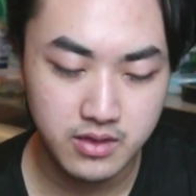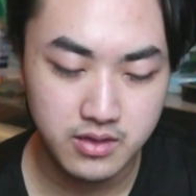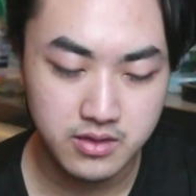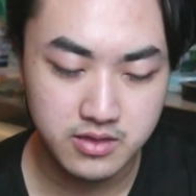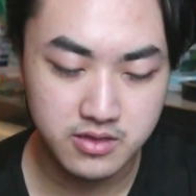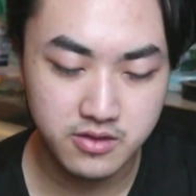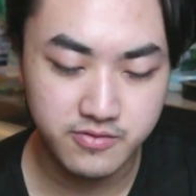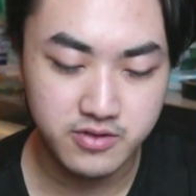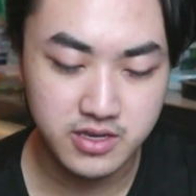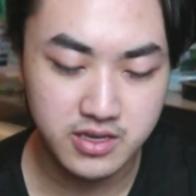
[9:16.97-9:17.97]
Let's go
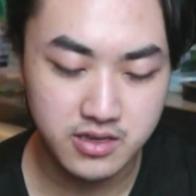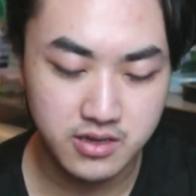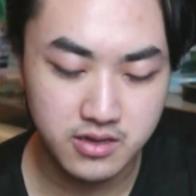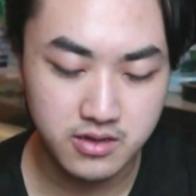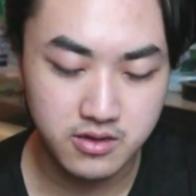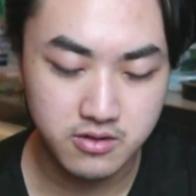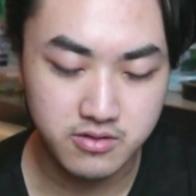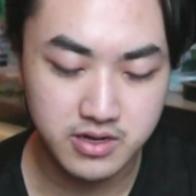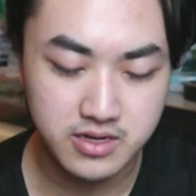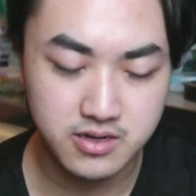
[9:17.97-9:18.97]
for the Hawk
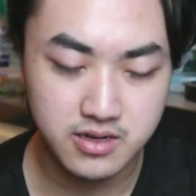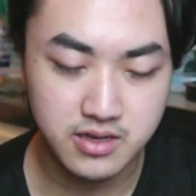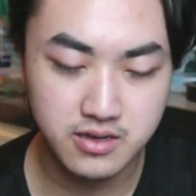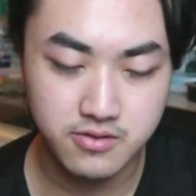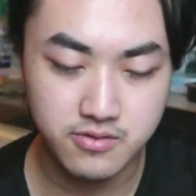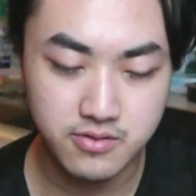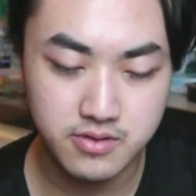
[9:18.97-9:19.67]
Rider now.